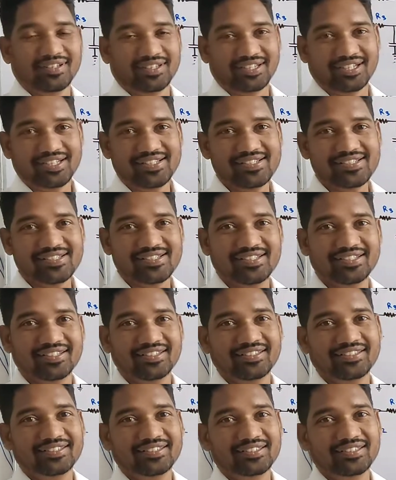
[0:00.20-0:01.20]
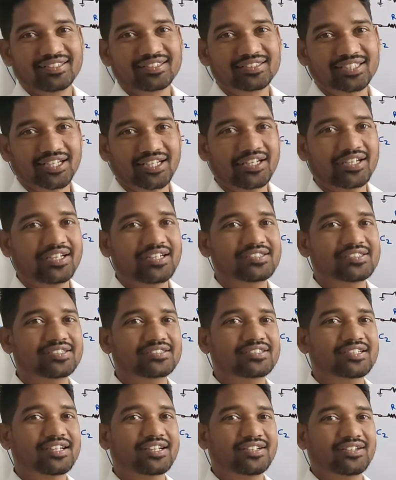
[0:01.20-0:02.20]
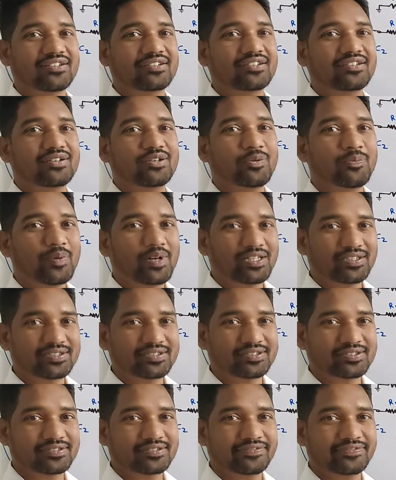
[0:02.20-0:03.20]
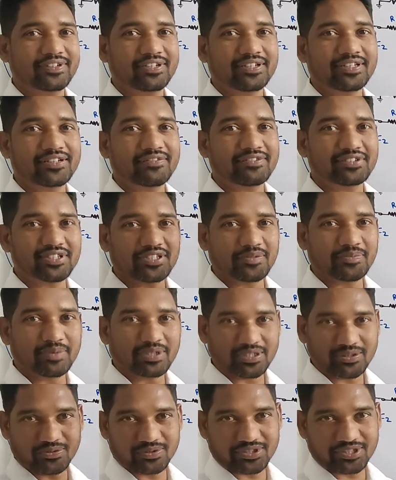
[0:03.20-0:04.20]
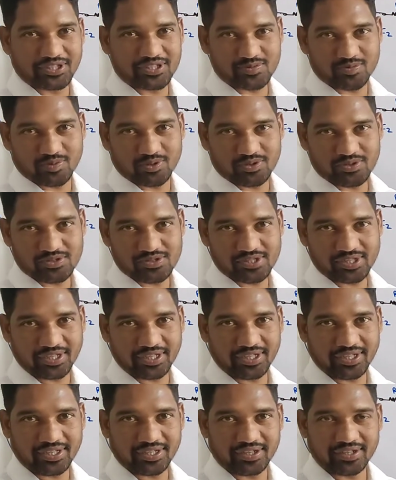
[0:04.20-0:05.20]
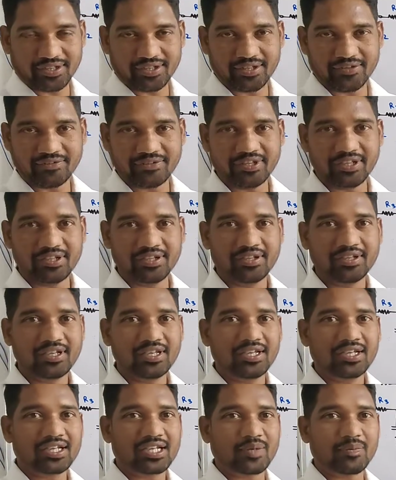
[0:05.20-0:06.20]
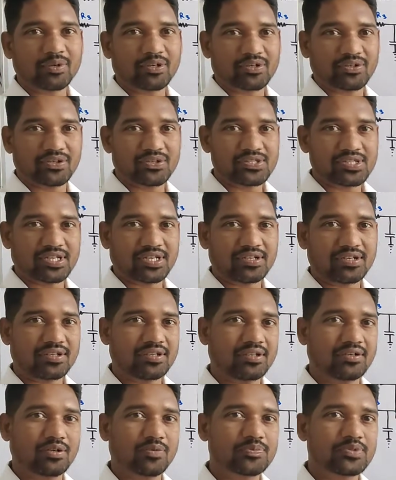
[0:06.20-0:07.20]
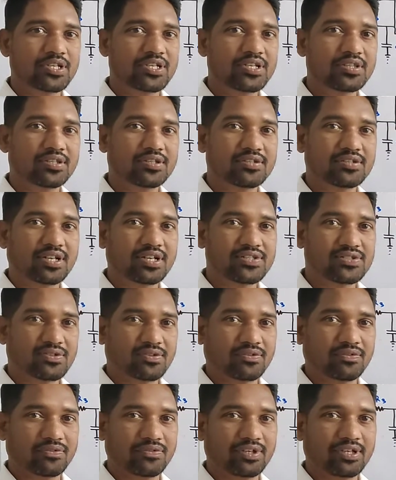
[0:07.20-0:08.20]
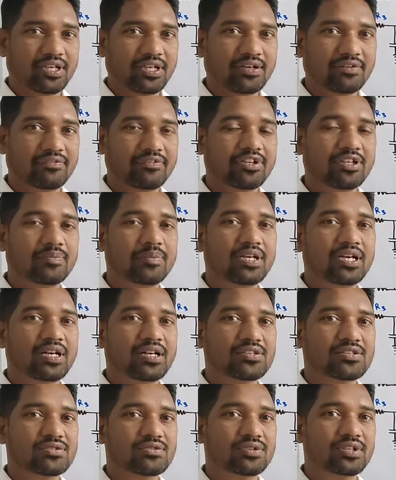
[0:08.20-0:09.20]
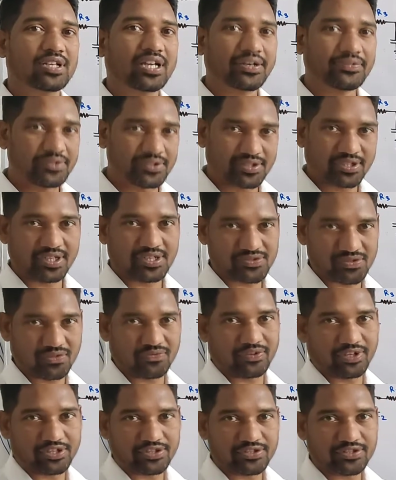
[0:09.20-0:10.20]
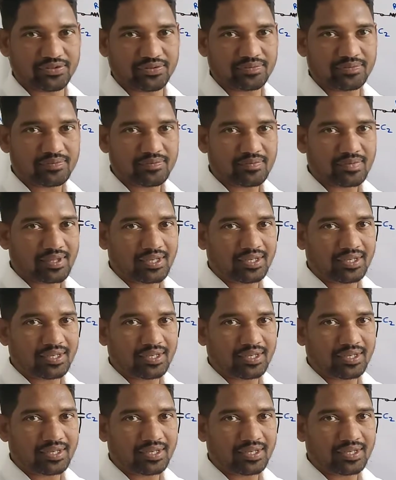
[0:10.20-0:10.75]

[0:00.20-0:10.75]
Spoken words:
Hey guys, it's a second order low pass filter with a Butterworth response, and we'll come across like obtaining the transfer. We'll be asked to derive the transfer function,